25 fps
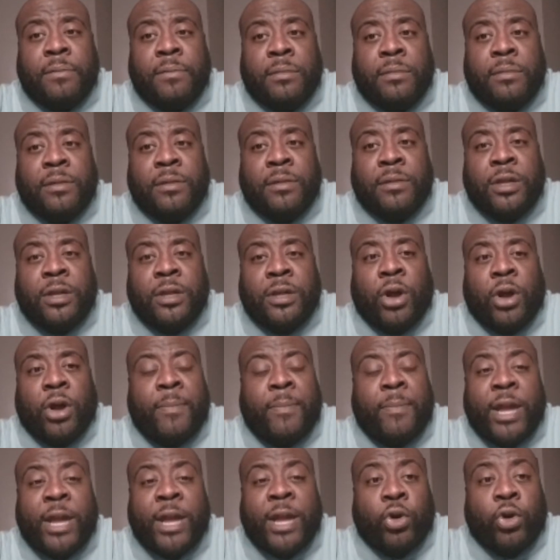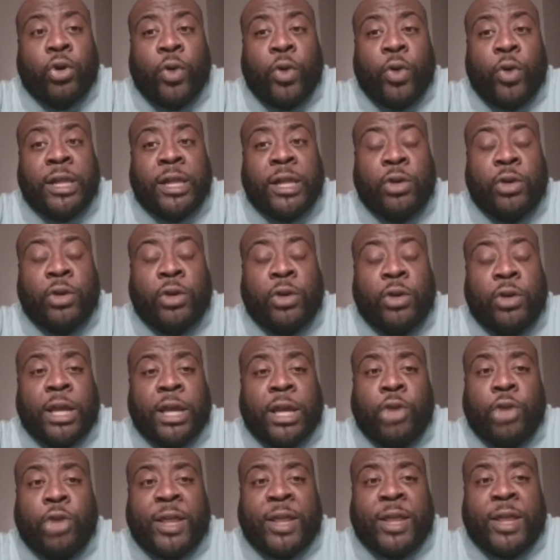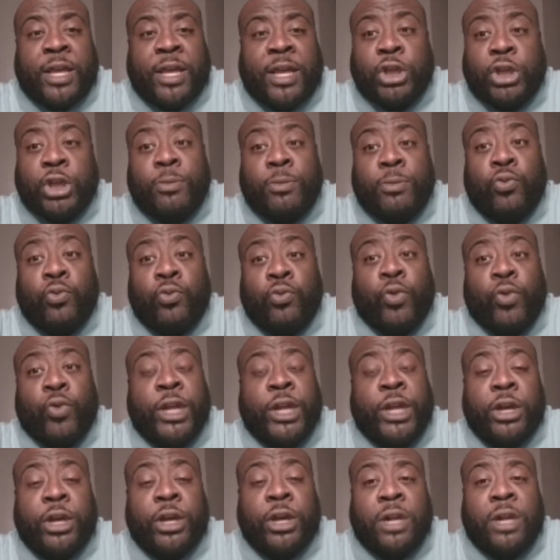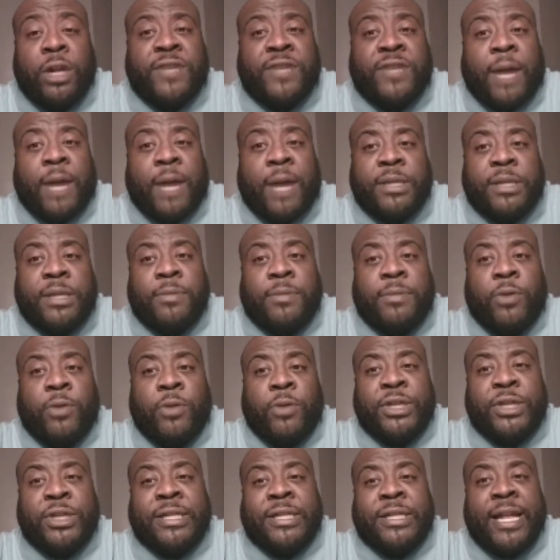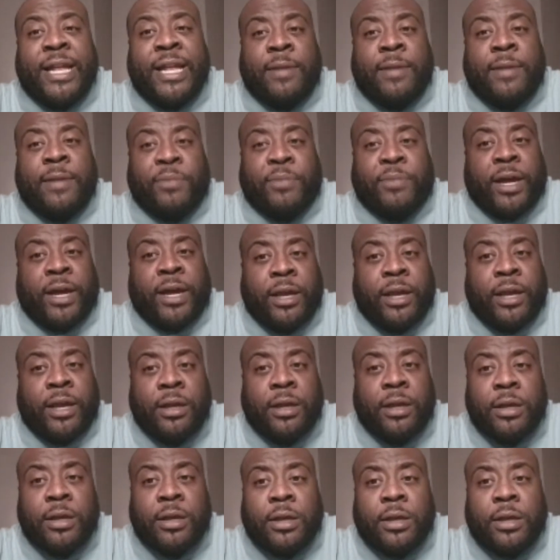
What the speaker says: Emmanuel Quigley, IQ, I think is going to be really good if Tom Thibodeau would just let him play.